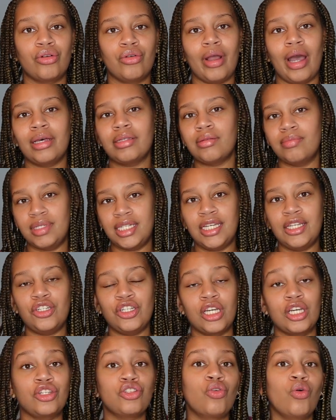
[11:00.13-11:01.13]
grasp of
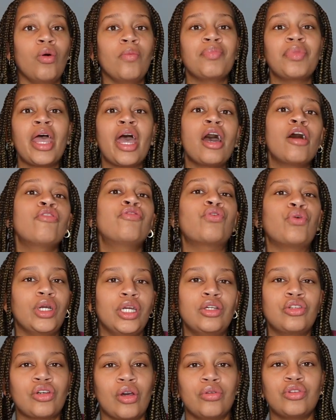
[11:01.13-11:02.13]
teaching until 4
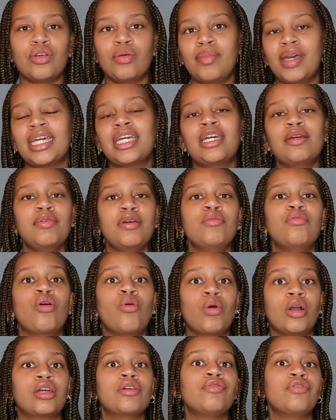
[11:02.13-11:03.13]
years ago. So making people
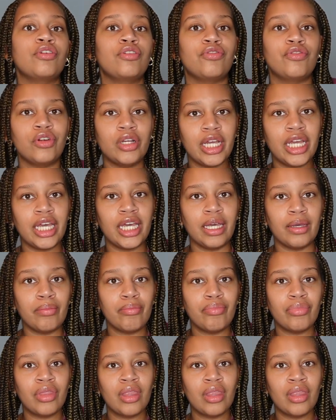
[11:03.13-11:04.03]
work for free